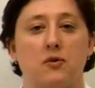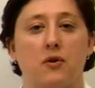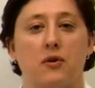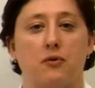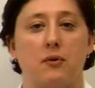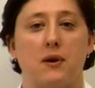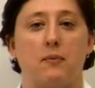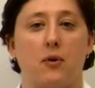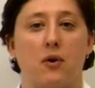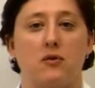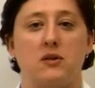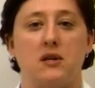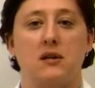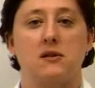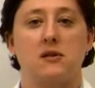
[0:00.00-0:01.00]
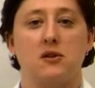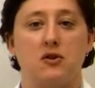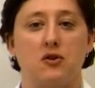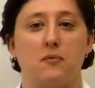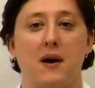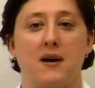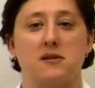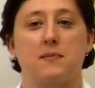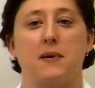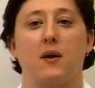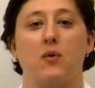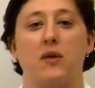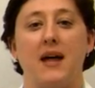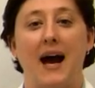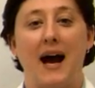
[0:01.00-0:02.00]
or three proteins and do mass spec
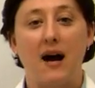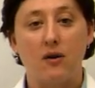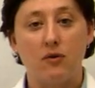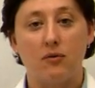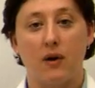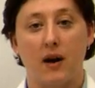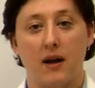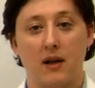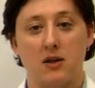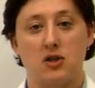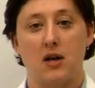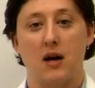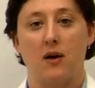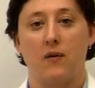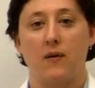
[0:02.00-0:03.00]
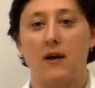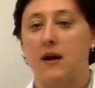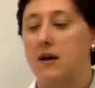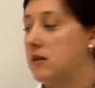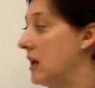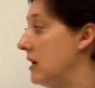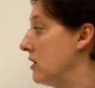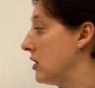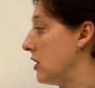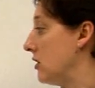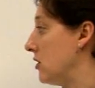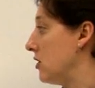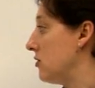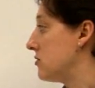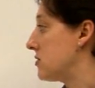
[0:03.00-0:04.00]
without running a gel, then you can
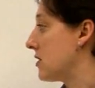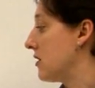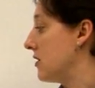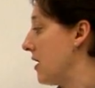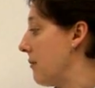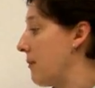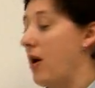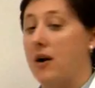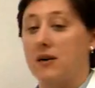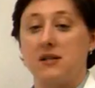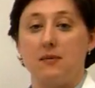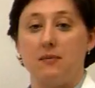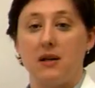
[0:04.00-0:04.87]
use the epoxy